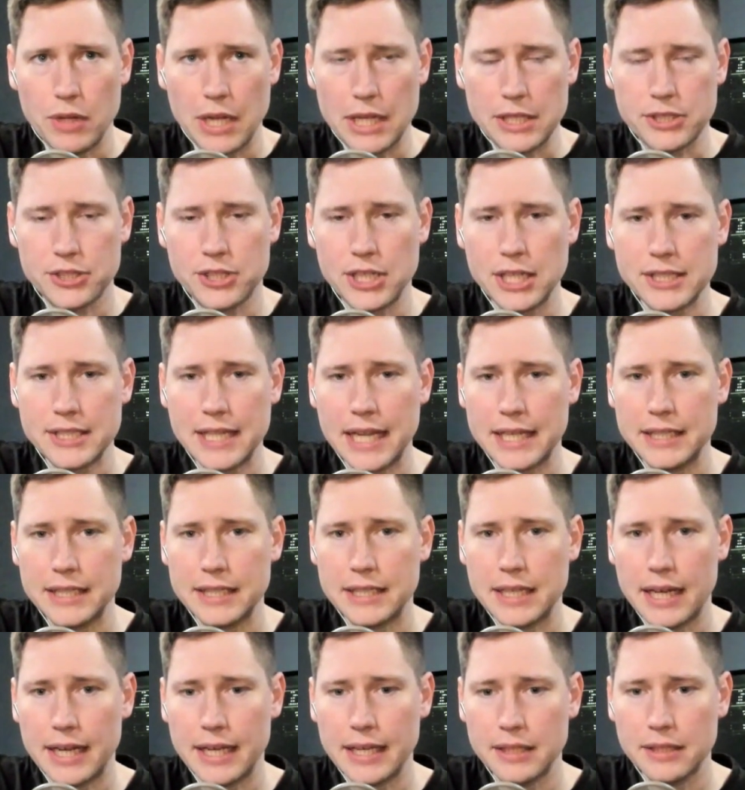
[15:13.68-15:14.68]
at six ninety
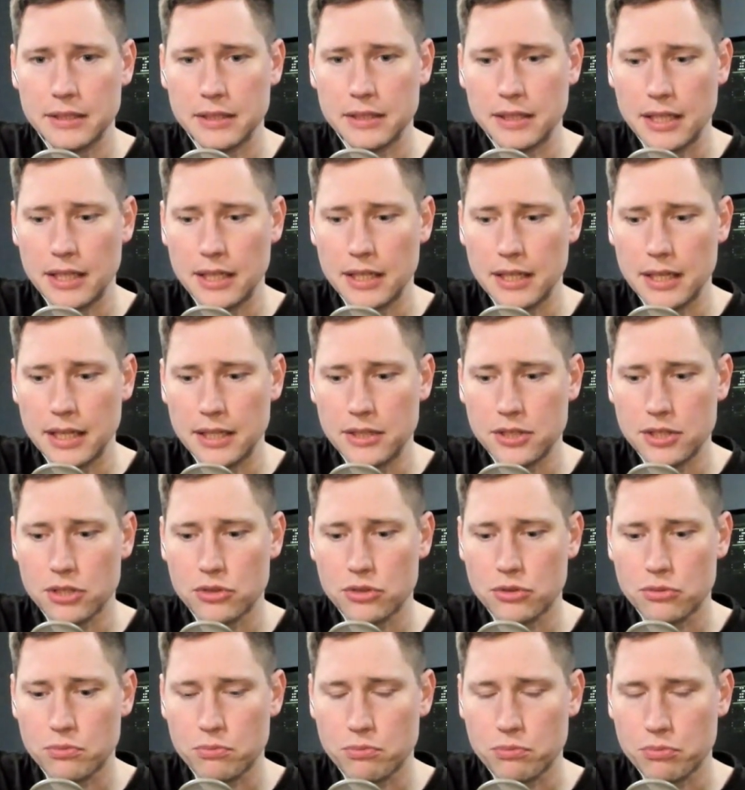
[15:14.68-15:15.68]
nine, it, it's a
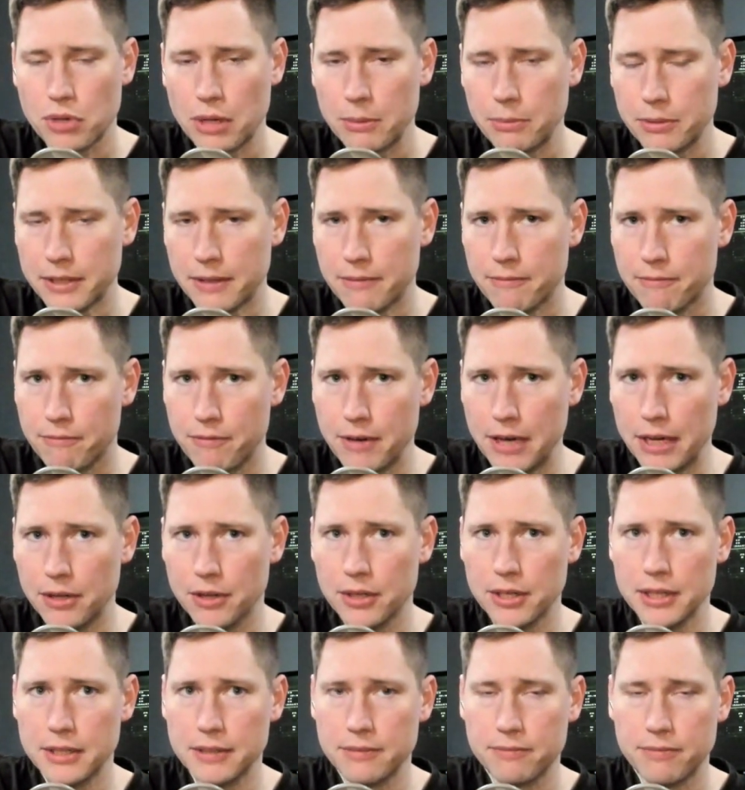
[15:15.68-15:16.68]
probably a
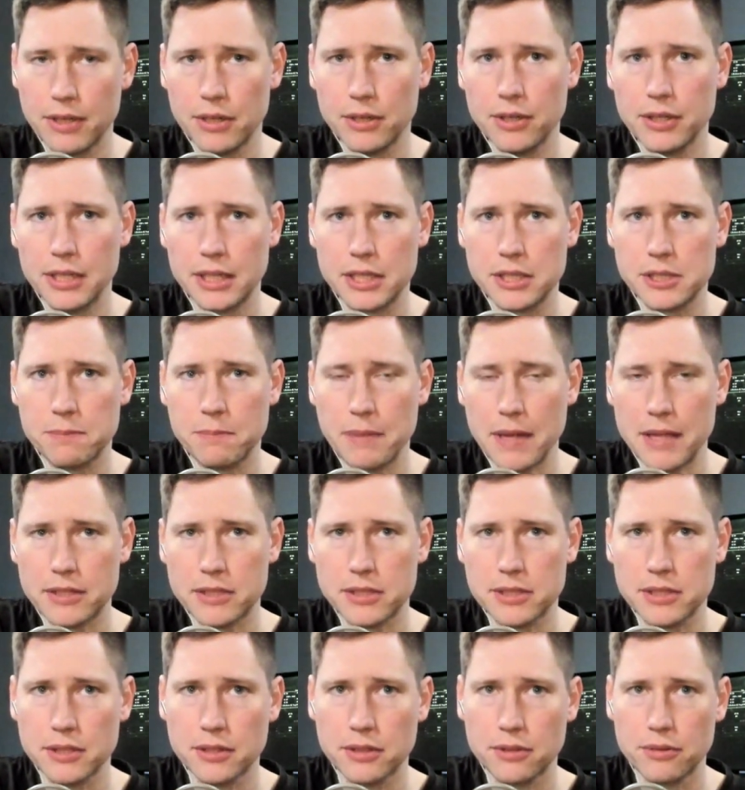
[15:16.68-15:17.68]
very very
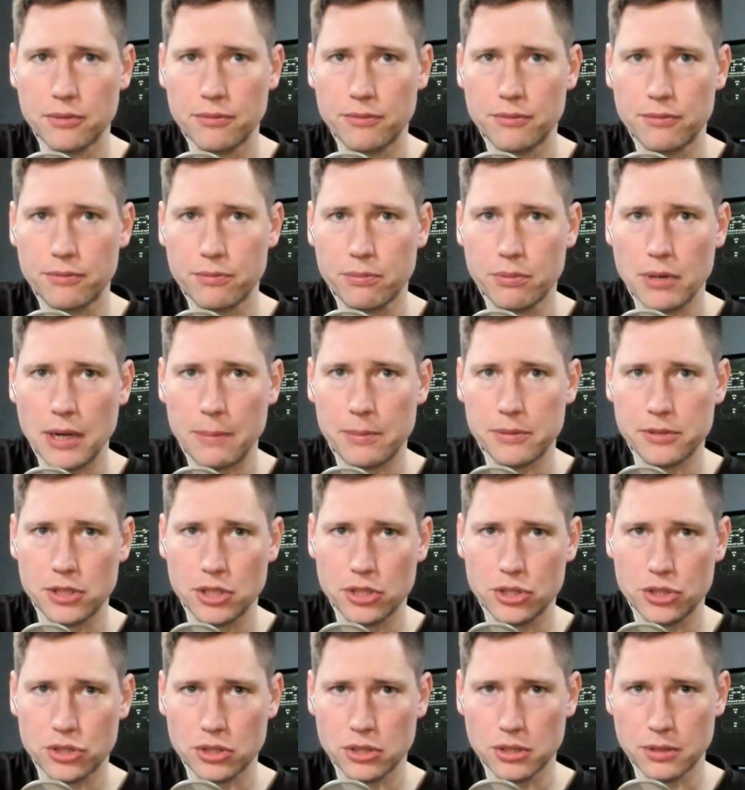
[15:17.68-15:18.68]
expensive
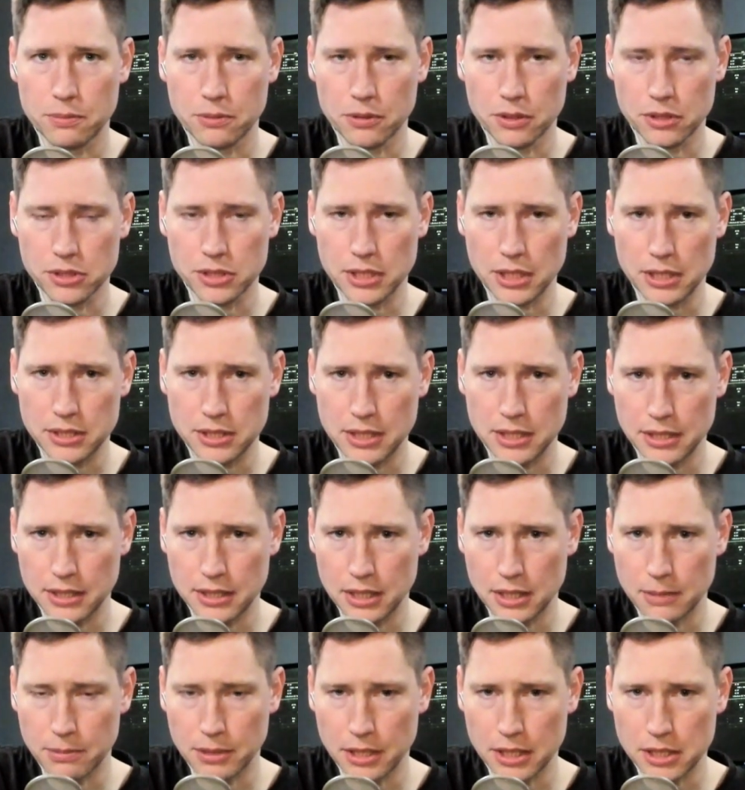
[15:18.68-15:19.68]
proposition to put sixteen
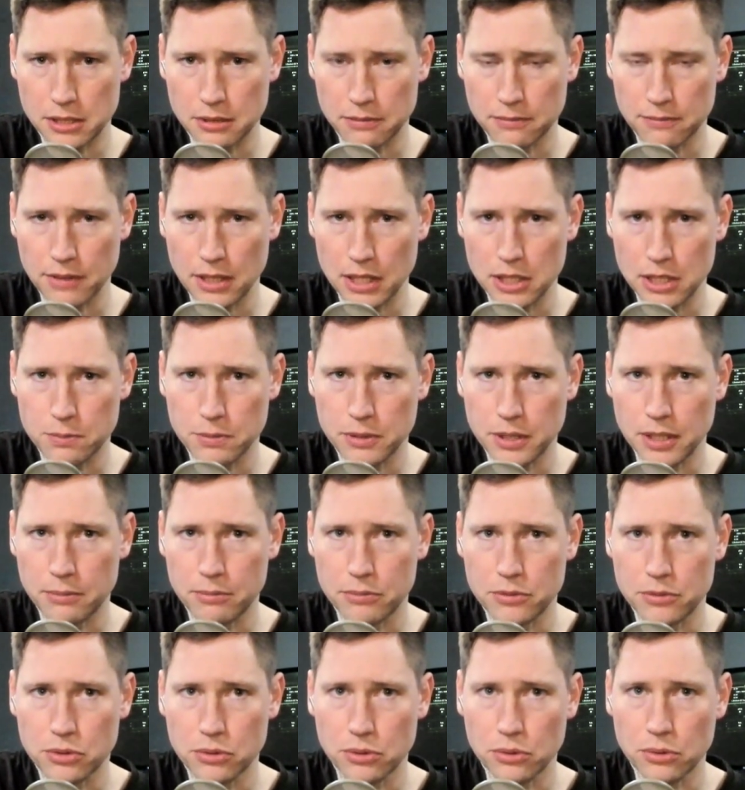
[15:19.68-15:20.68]
gigabytes of
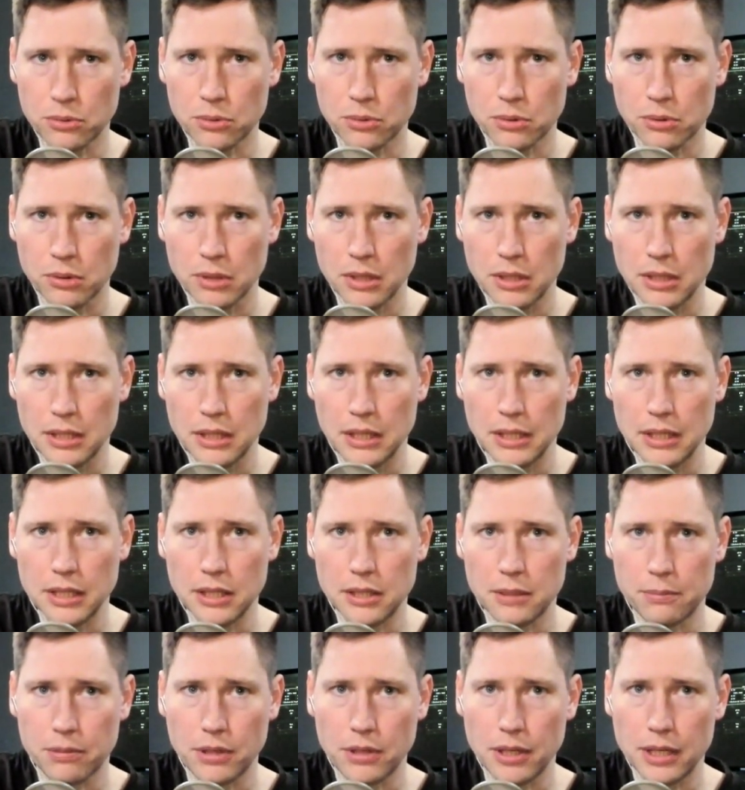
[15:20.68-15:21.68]
HBM two
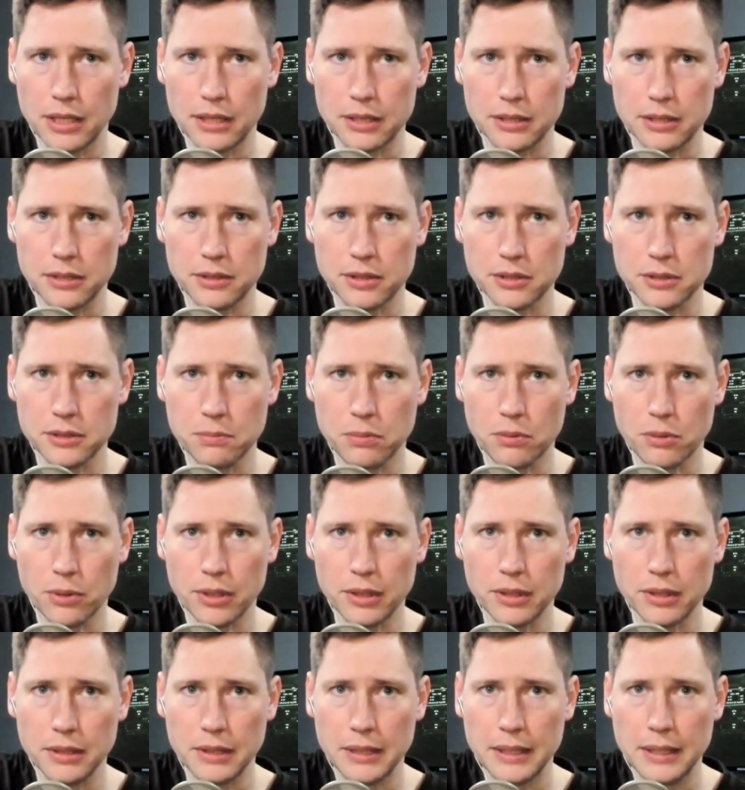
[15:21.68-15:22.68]
in a product at this
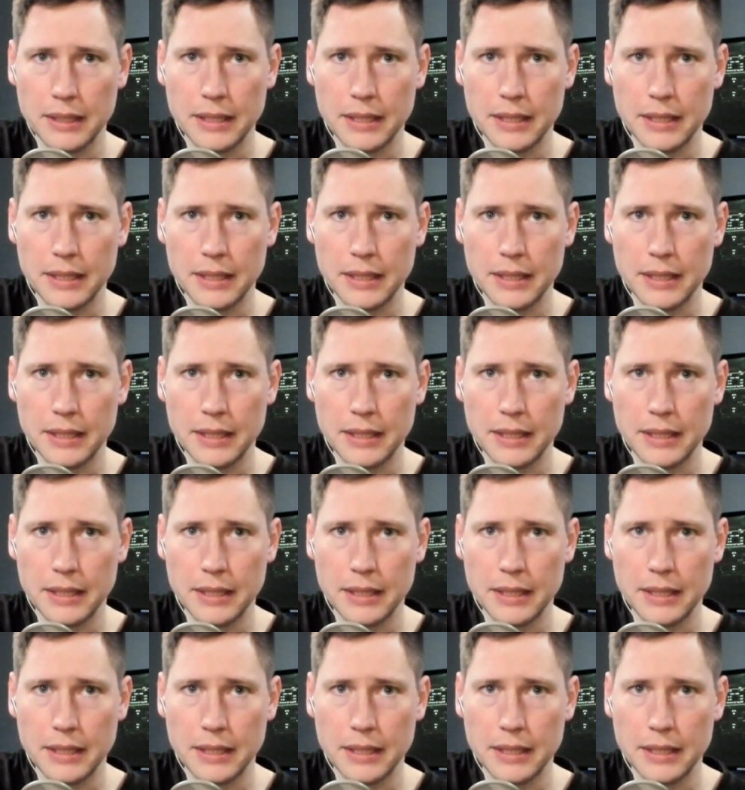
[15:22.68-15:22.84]
point.